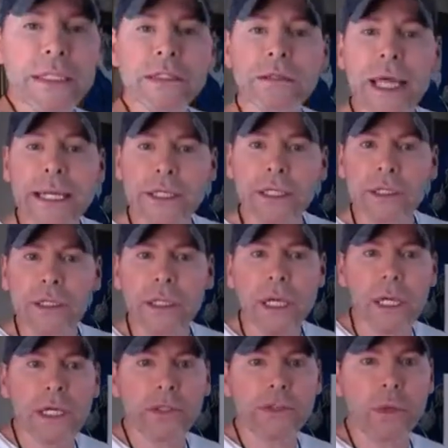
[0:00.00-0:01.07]
lighter.
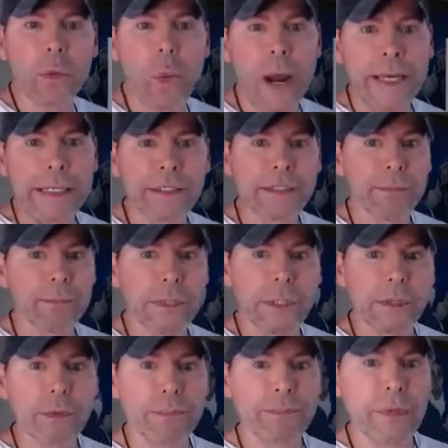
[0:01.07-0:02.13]
So white to blue
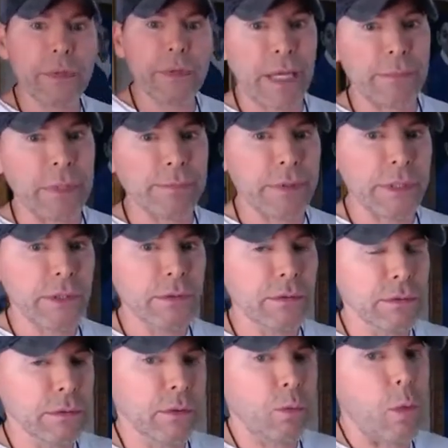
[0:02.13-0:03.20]
would be baby blue.
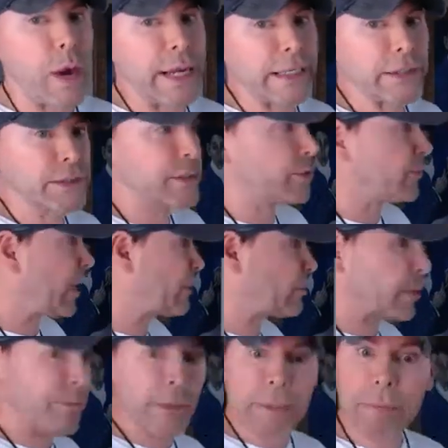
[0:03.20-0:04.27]
White to red
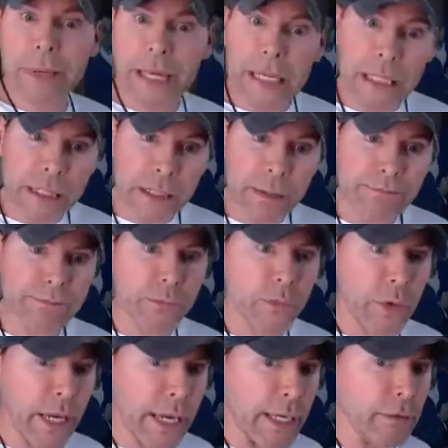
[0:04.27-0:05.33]
would be pink,
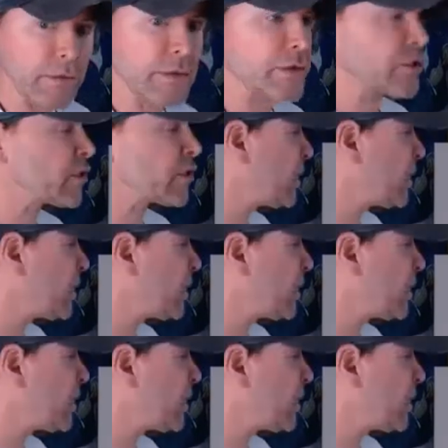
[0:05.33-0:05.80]
okay? So just keep